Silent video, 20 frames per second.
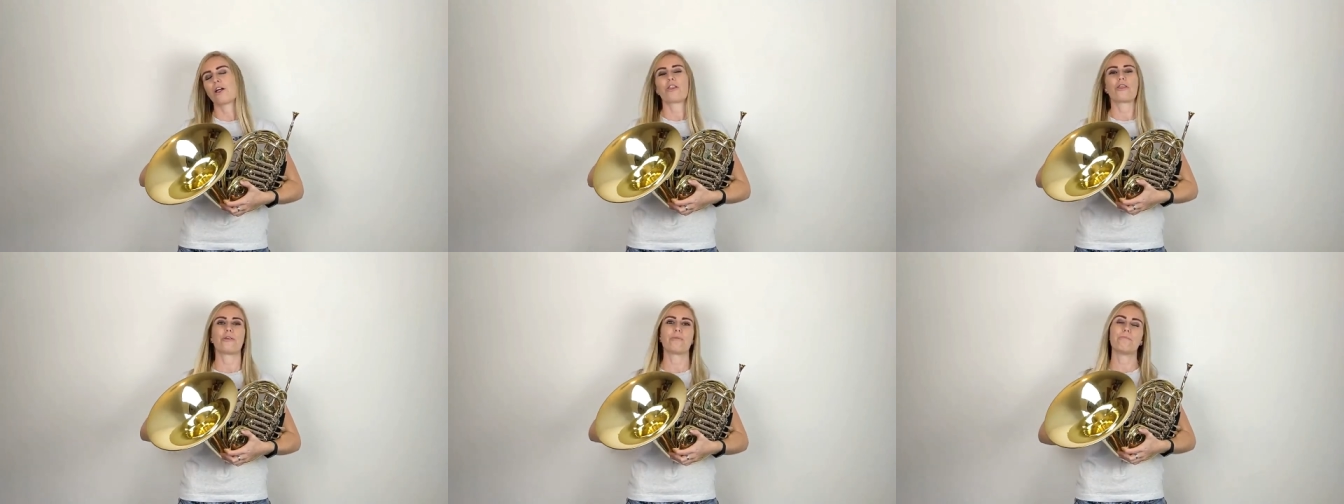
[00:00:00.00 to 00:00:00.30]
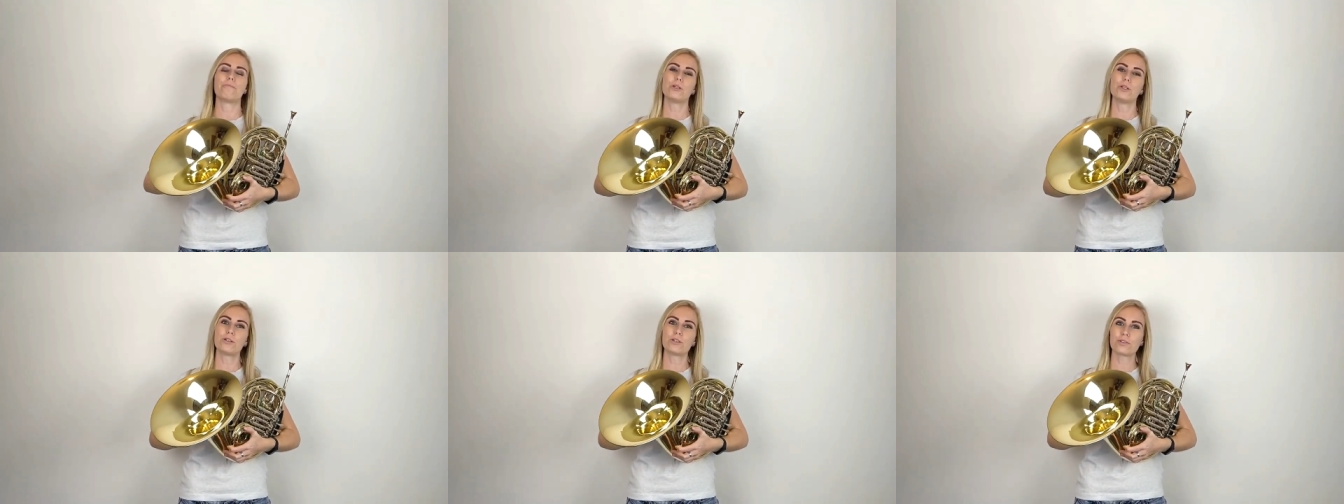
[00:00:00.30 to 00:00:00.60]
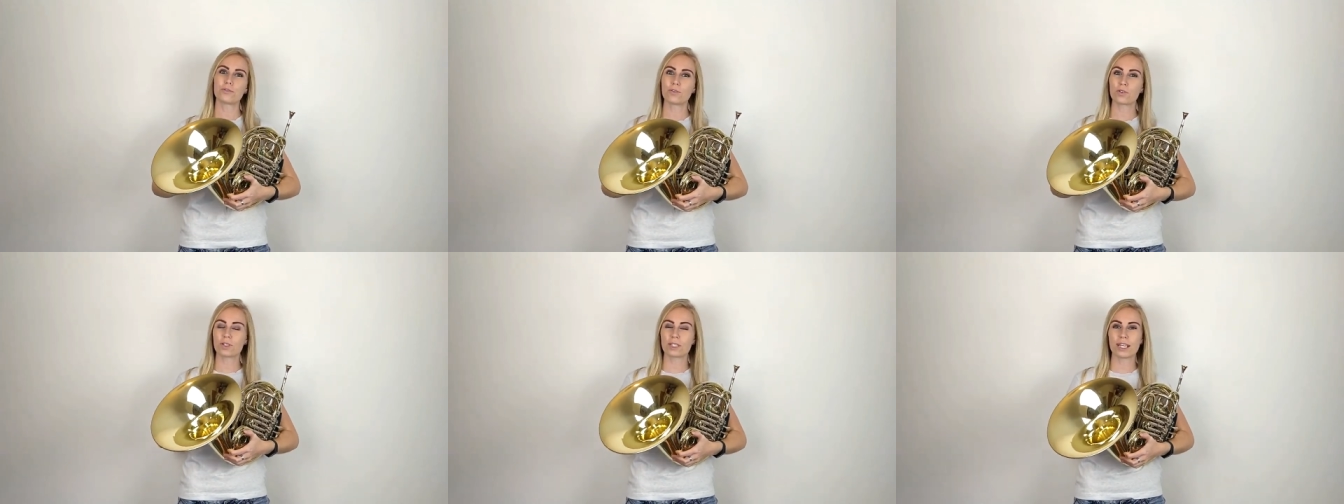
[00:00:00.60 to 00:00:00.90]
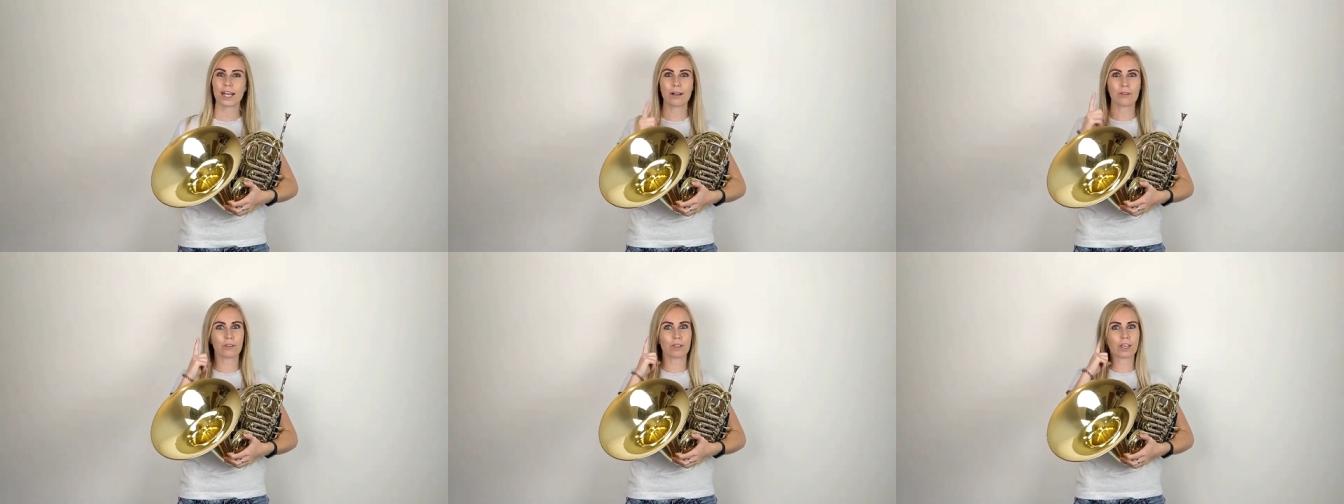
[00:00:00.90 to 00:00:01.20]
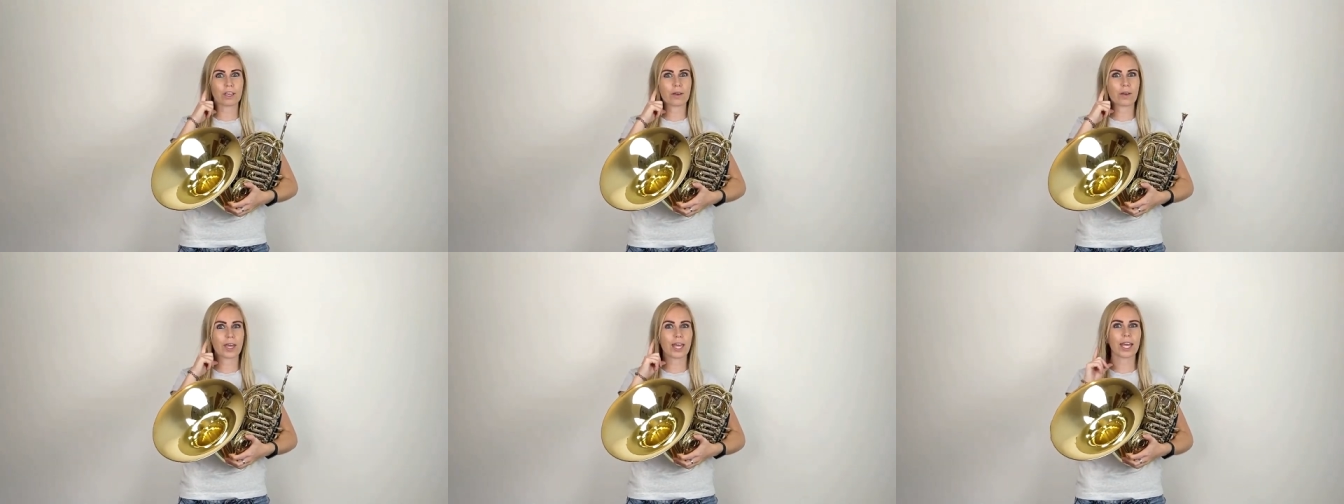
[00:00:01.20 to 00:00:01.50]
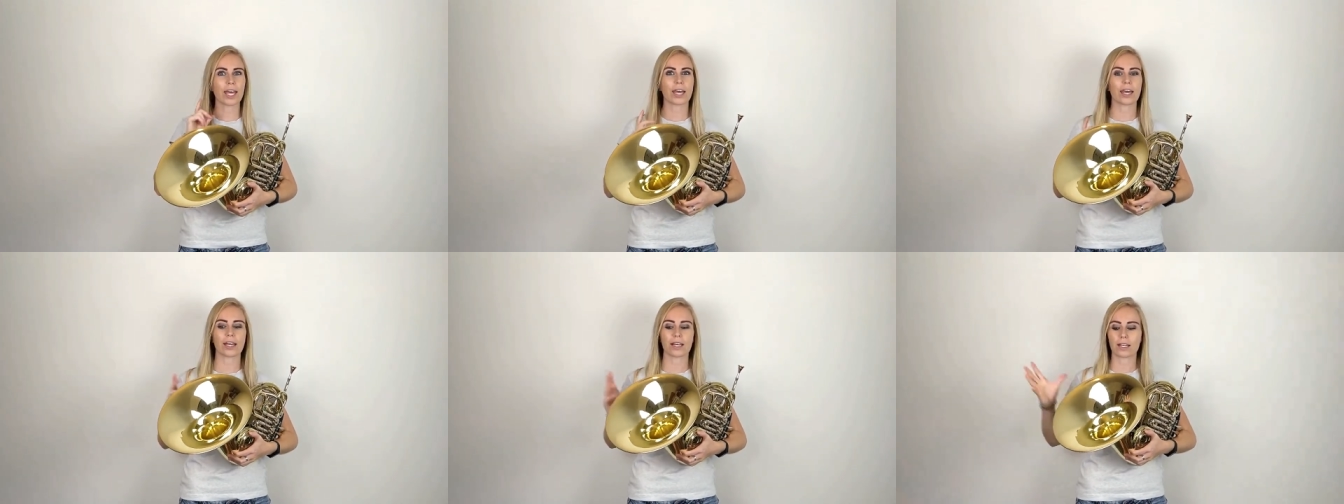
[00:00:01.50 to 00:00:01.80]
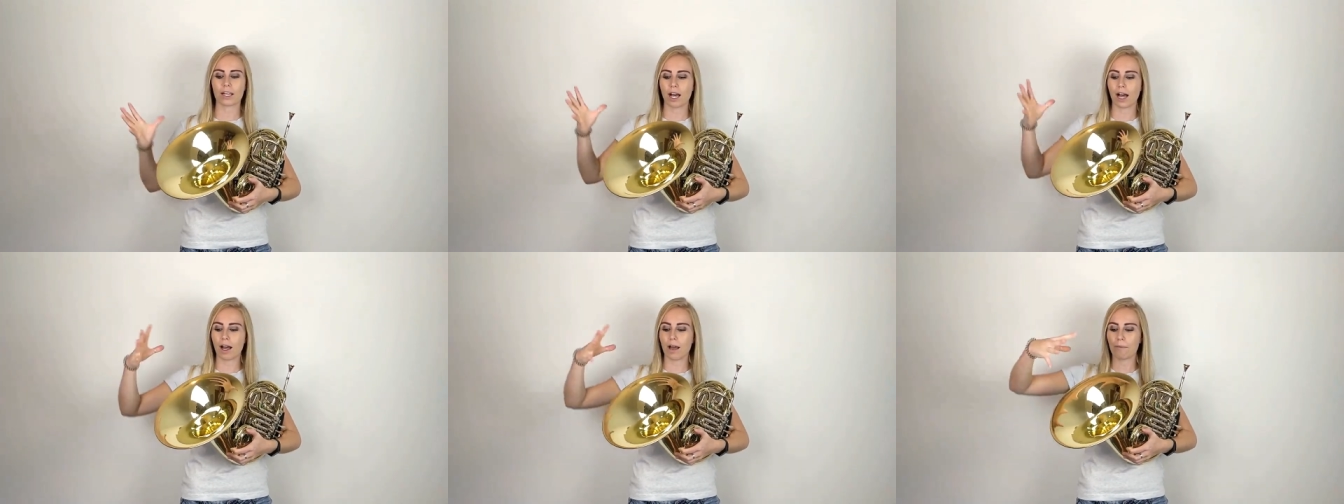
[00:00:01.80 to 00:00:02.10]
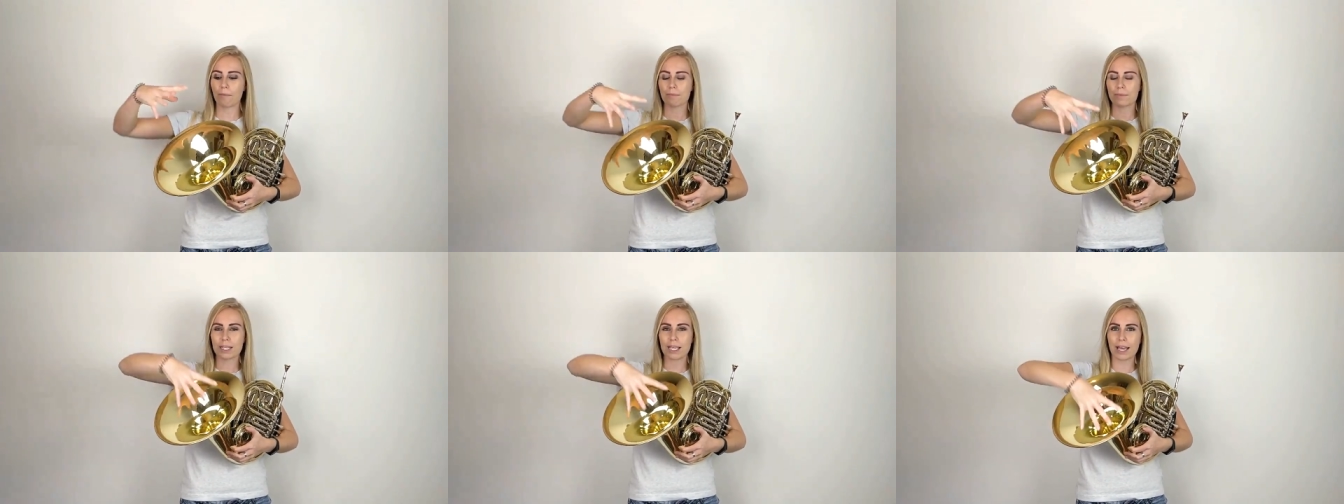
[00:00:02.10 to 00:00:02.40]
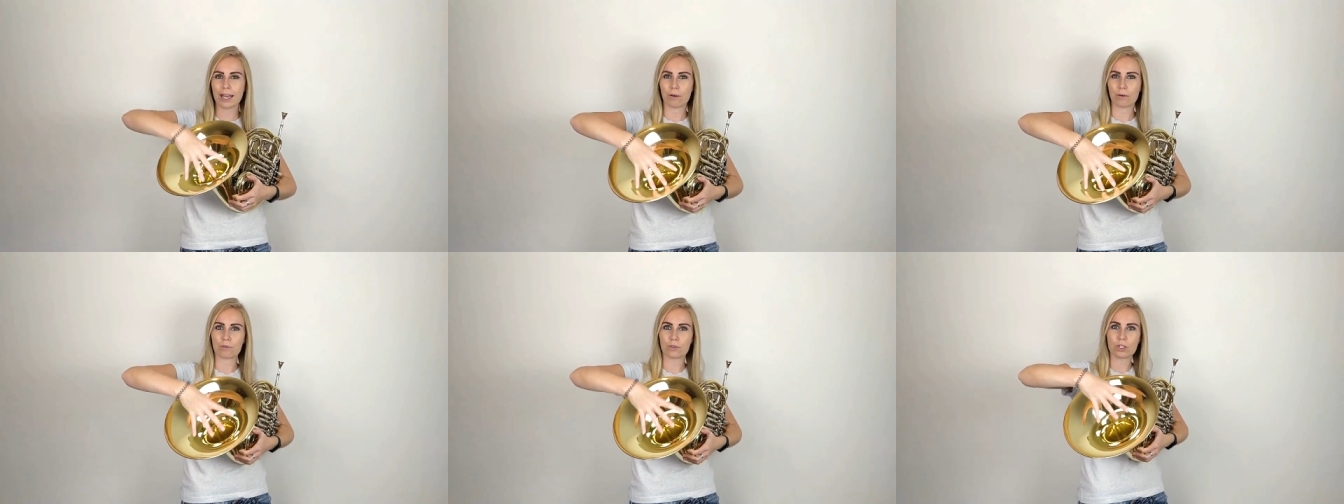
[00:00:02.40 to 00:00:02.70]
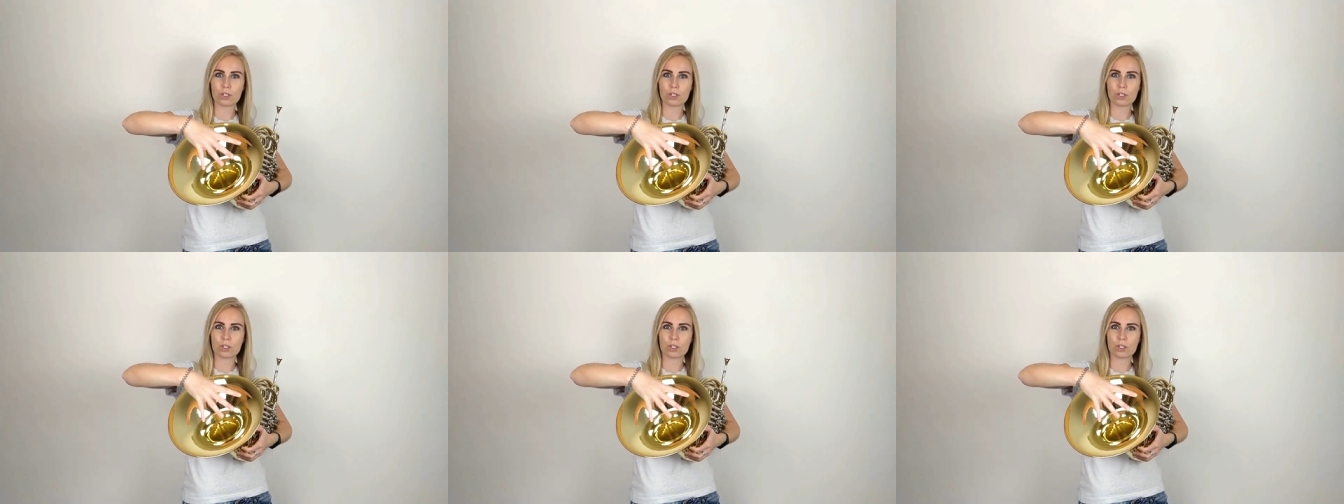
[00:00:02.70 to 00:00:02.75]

The beautiful sound that you hear comes out